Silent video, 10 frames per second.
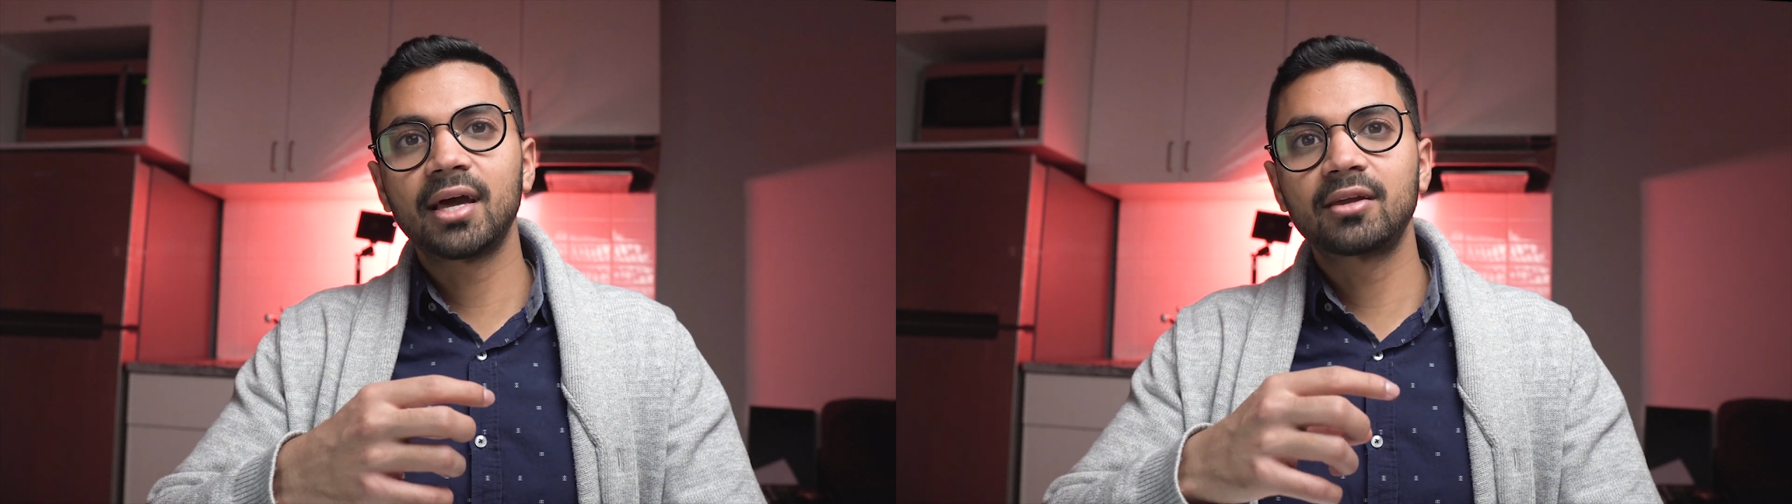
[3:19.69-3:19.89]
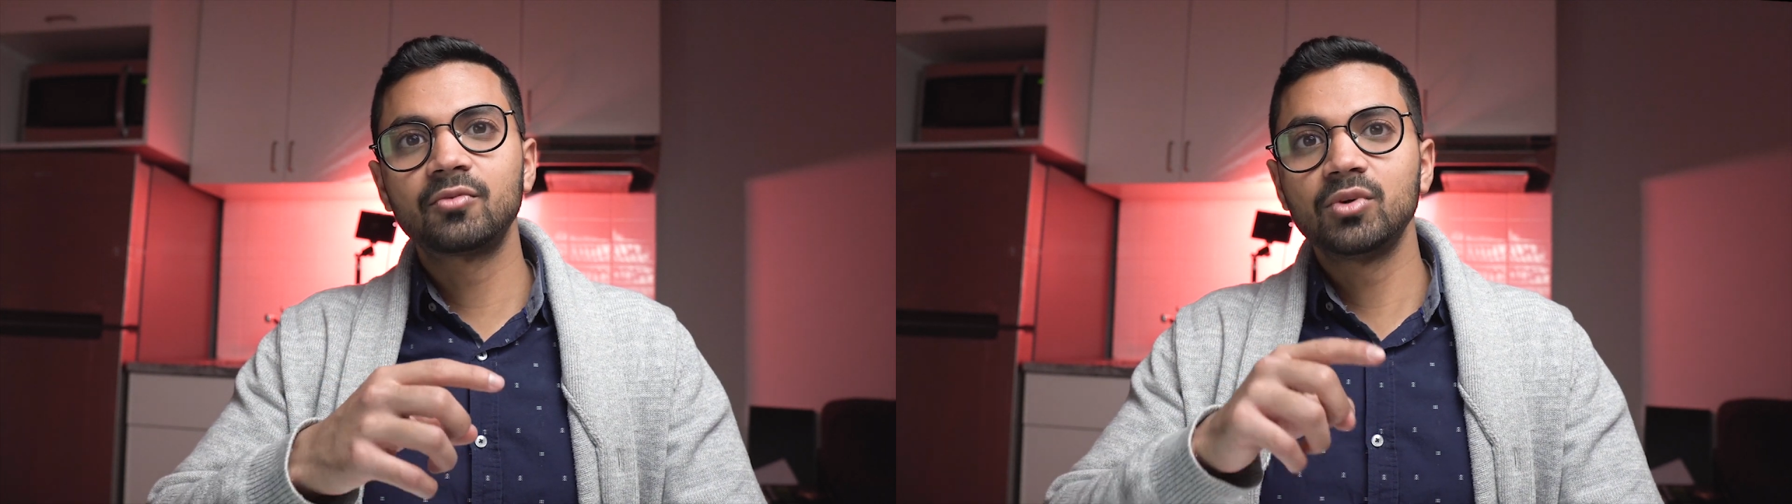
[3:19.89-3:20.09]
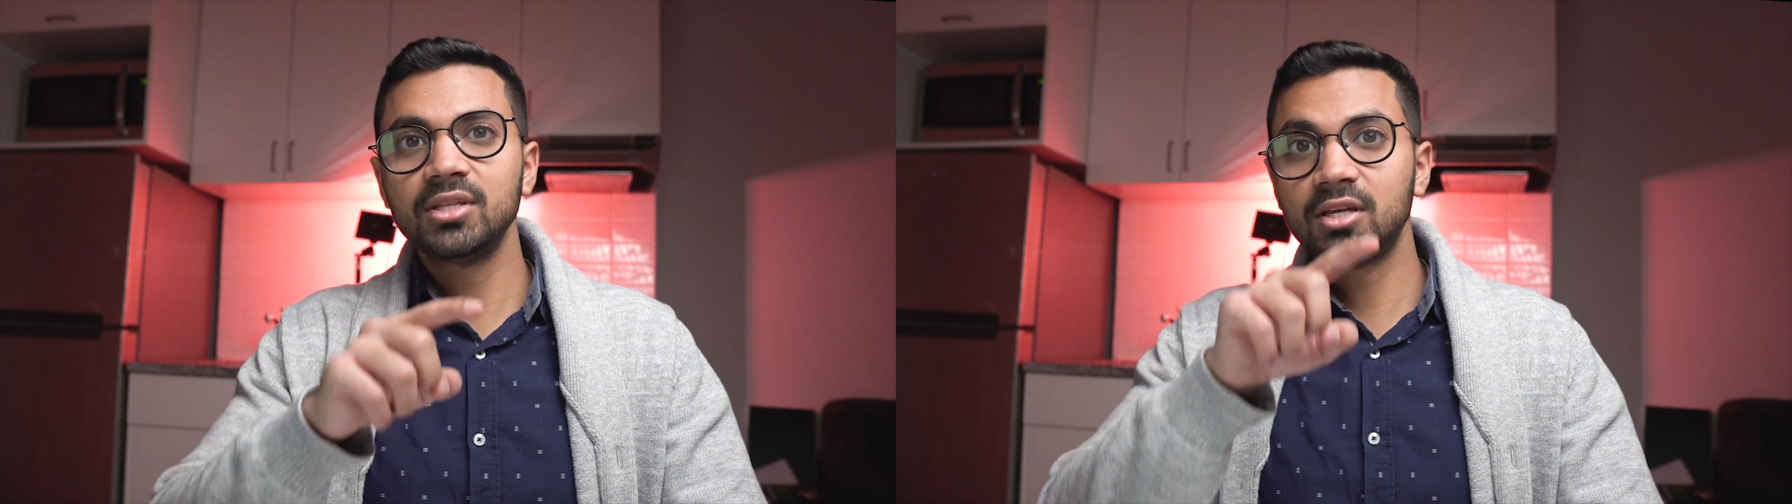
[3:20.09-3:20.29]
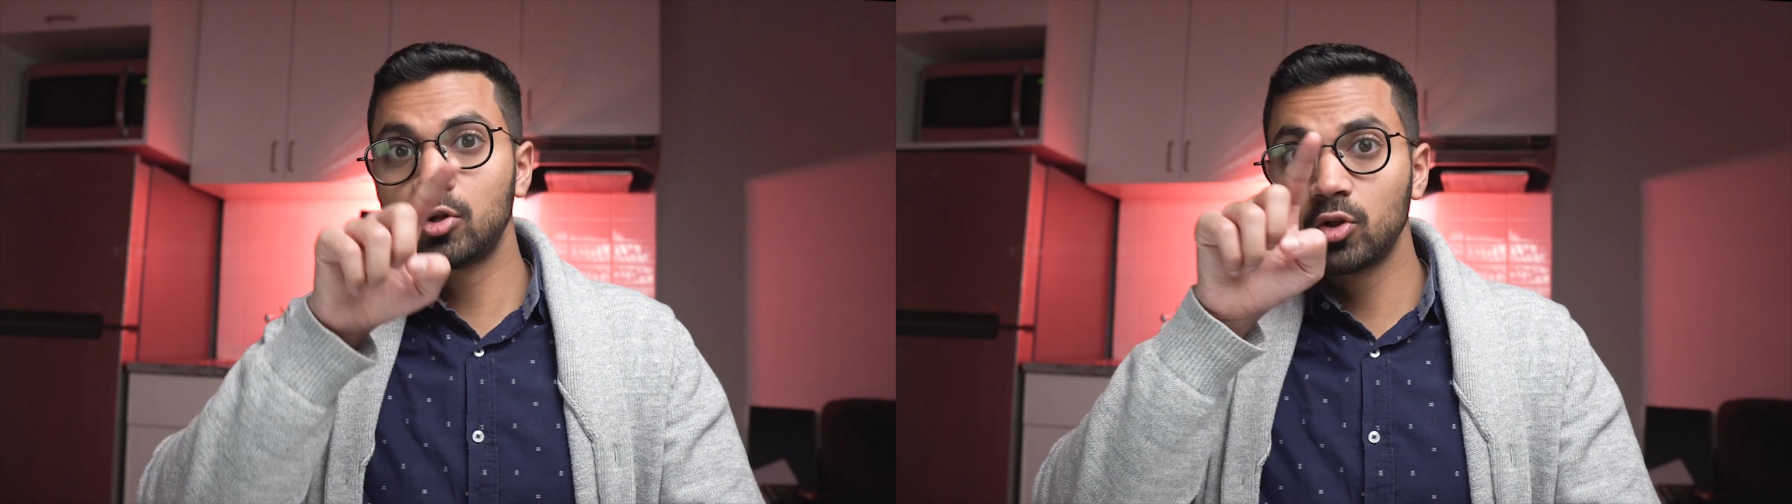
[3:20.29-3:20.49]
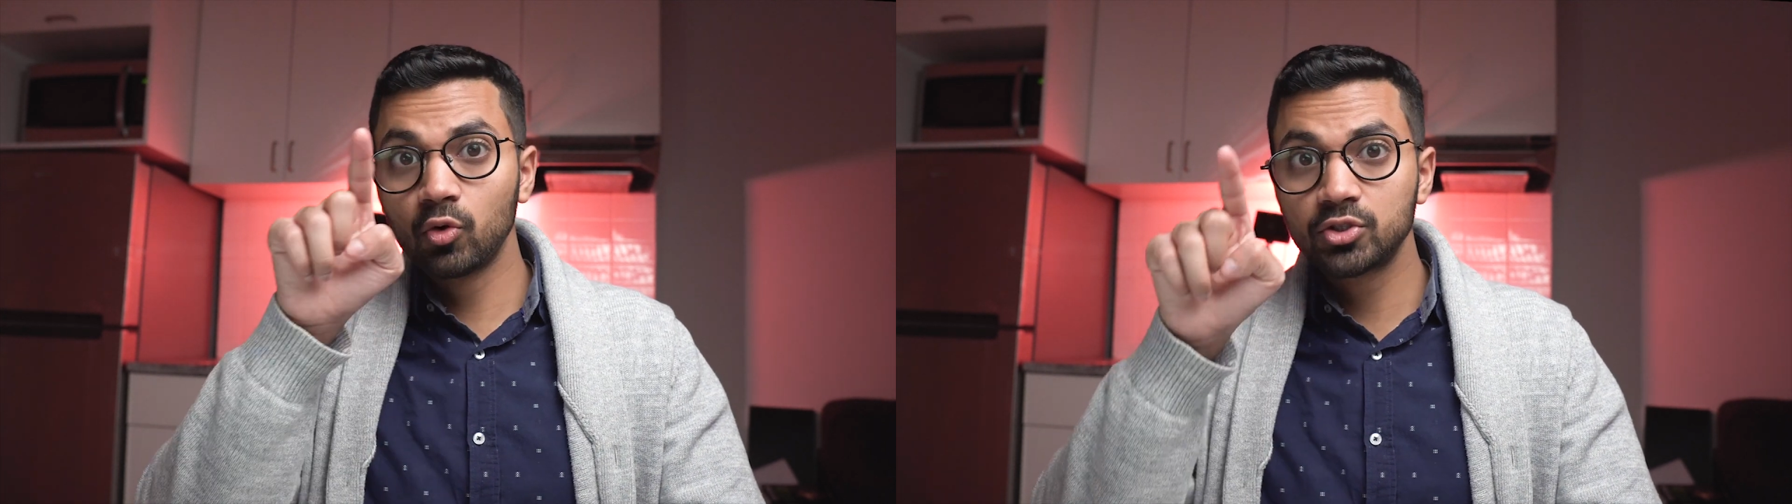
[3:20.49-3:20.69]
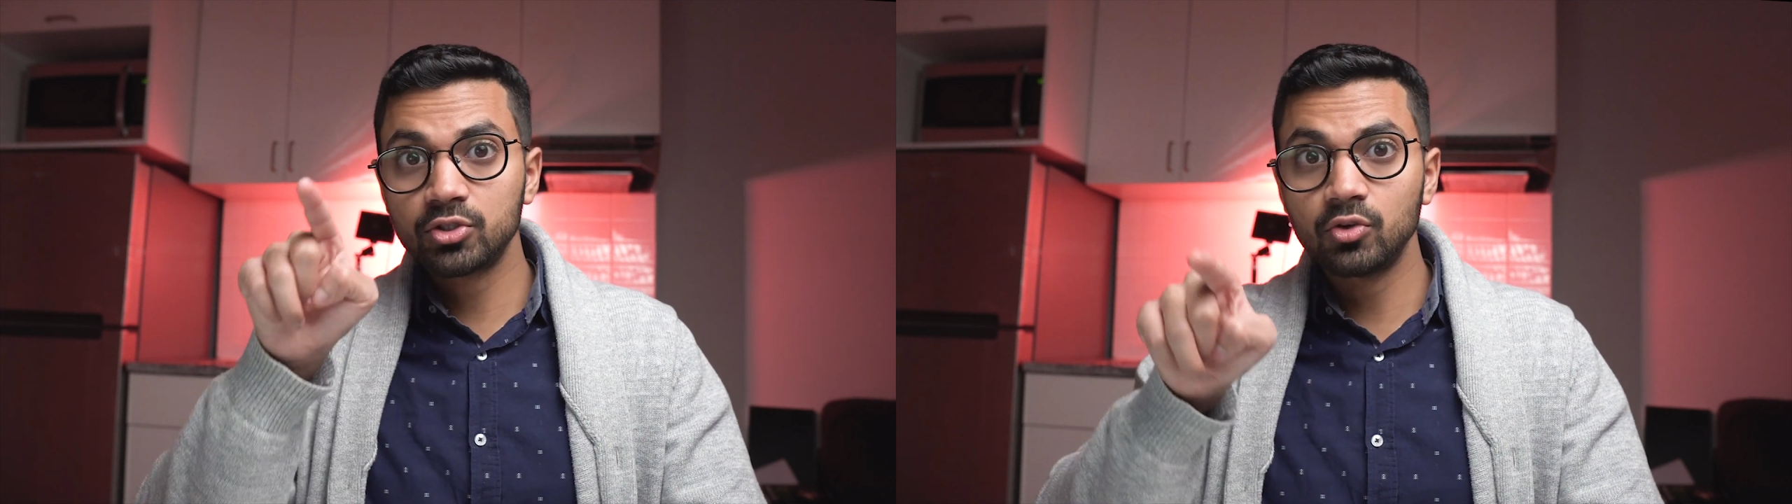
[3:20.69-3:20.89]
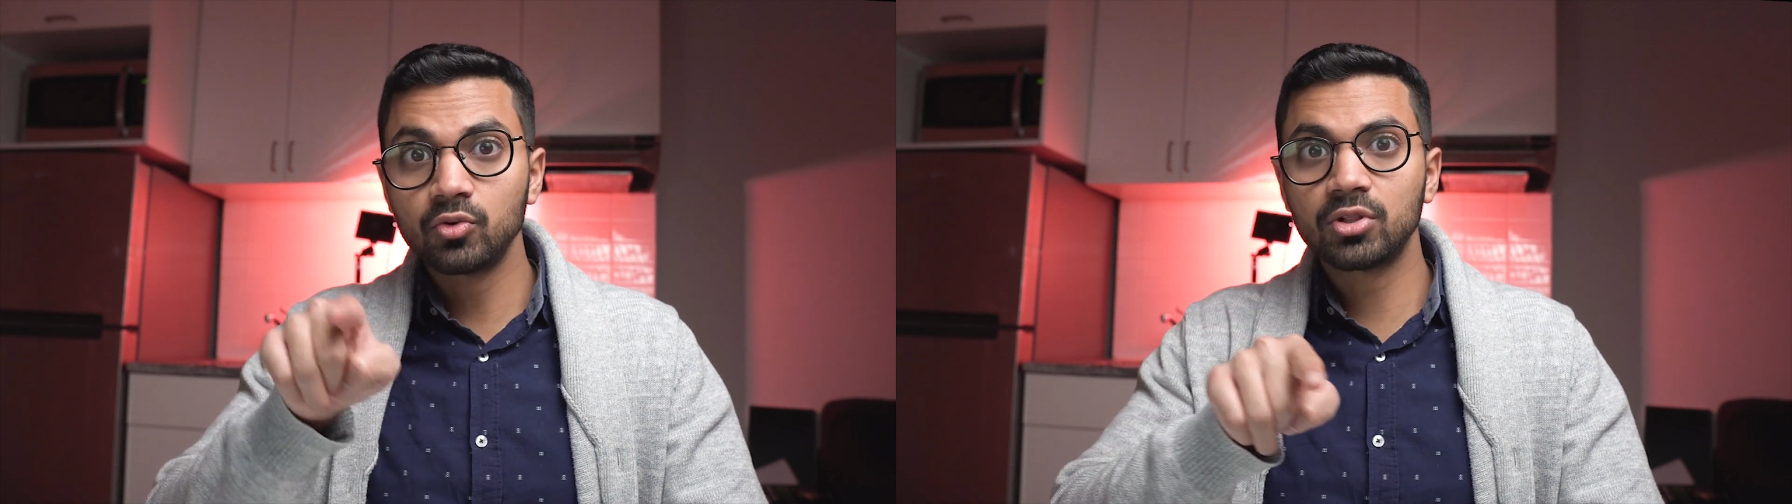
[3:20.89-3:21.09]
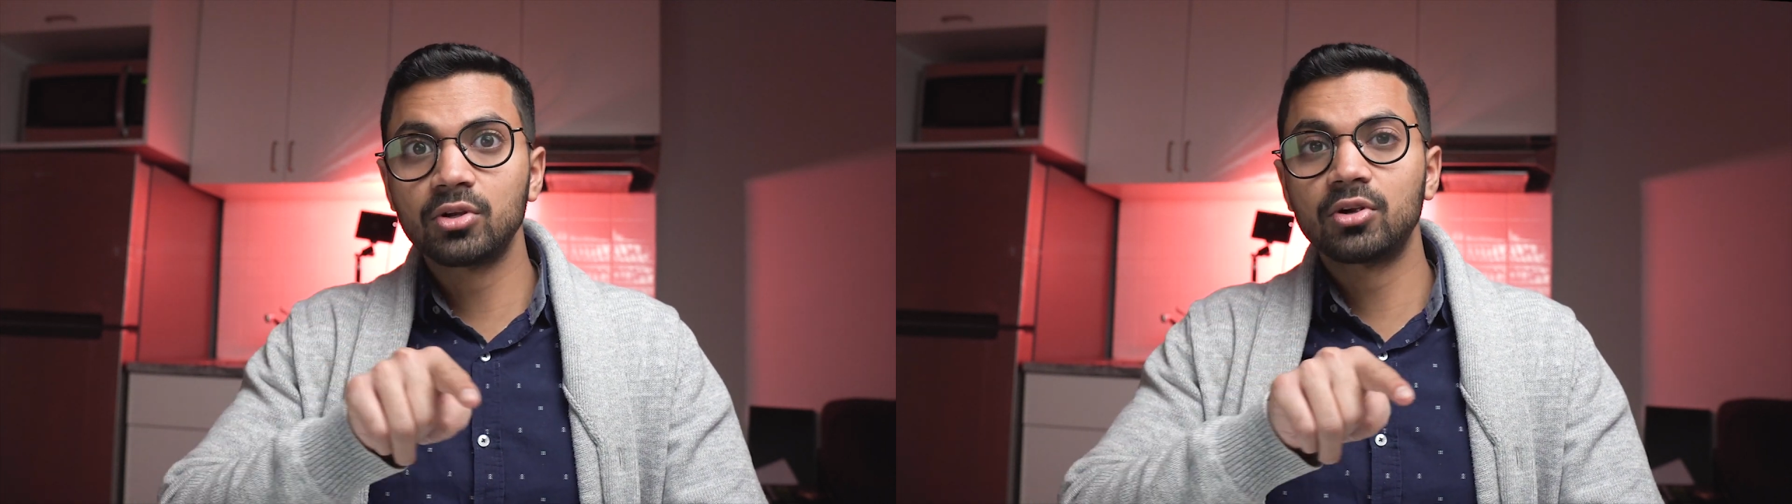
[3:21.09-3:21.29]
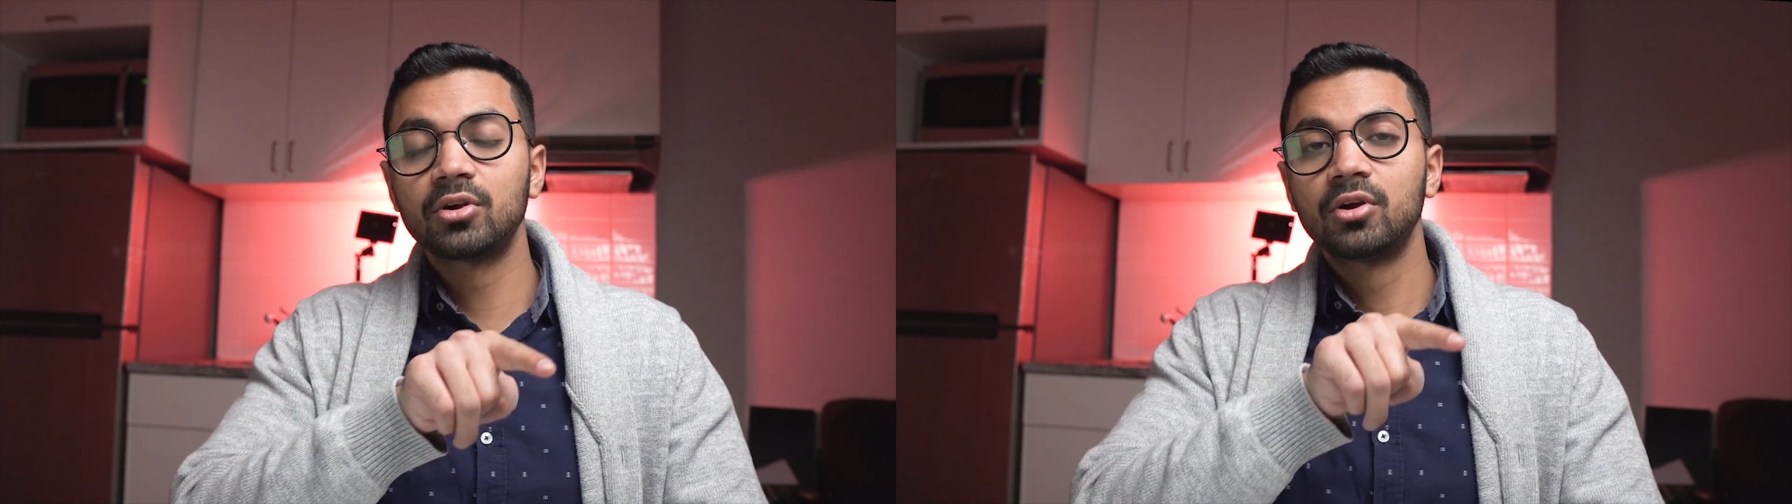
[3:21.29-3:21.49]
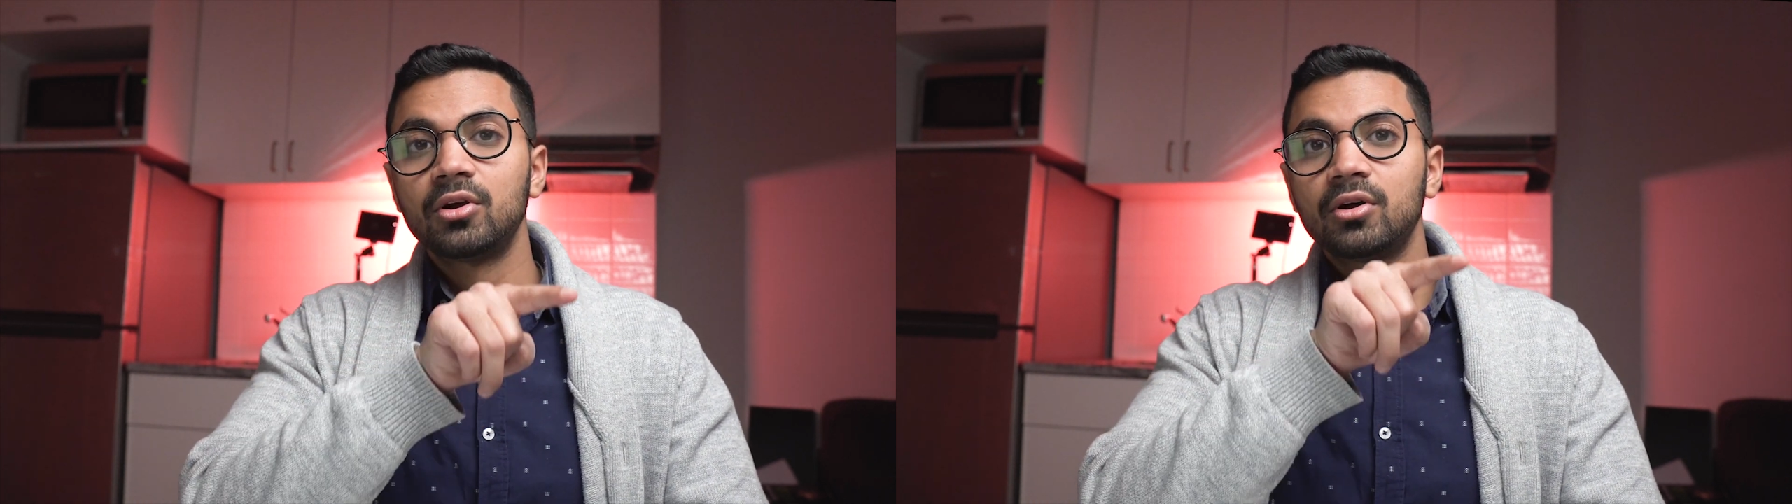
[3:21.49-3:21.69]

that can really close the nuclear